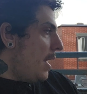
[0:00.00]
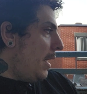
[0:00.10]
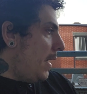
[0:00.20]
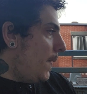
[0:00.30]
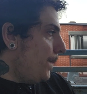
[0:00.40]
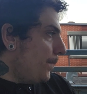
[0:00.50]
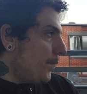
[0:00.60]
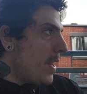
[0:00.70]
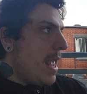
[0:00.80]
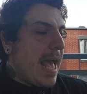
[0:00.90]

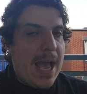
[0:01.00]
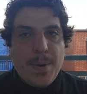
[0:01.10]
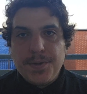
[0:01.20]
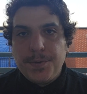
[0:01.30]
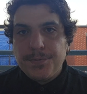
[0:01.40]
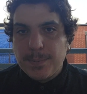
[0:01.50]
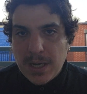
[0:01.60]
I went to do some